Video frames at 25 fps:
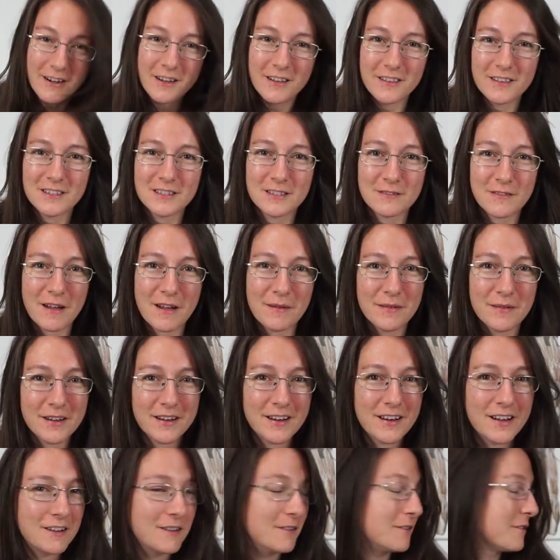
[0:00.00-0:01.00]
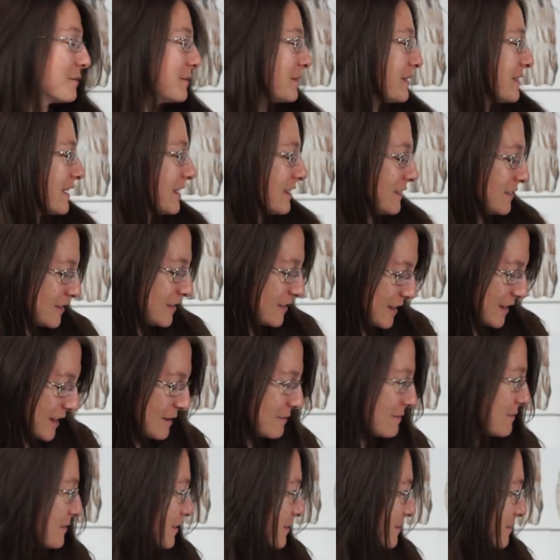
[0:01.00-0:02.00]
on this fabric, and I don't know where that glitter
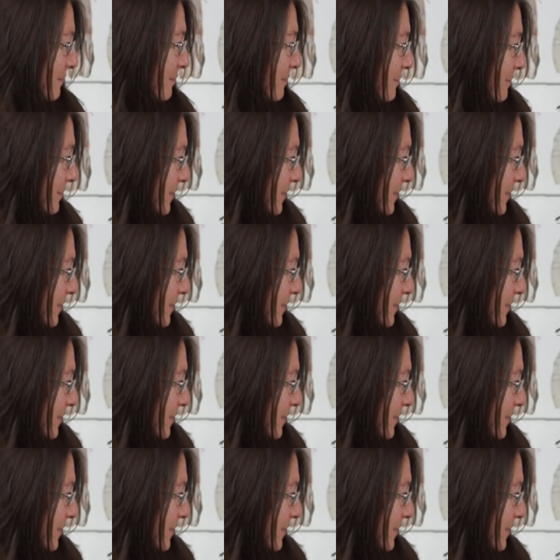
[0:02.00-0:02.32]
came from.